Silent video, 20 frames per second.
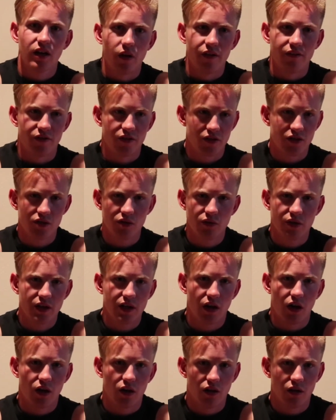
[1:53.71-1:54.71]
If you're
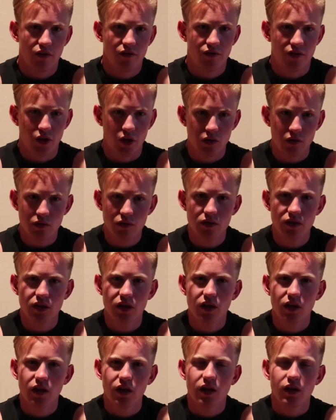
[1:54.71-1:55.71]
doing all of those,
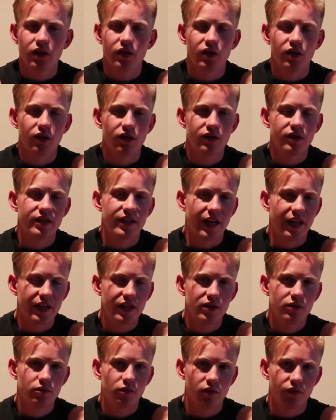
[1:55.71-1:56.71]
your
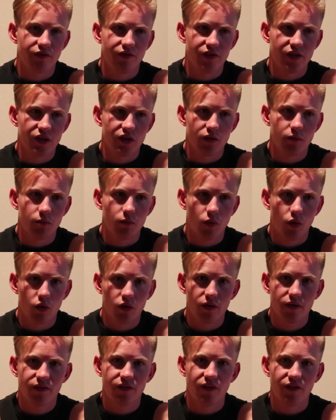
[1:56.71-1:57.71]
days will feel
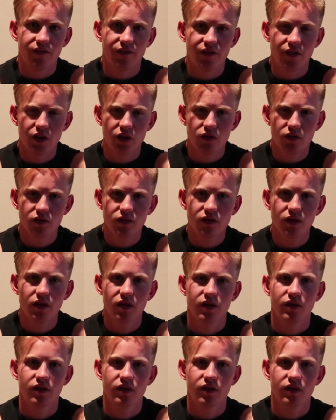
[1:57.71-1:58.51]
more fulfilled.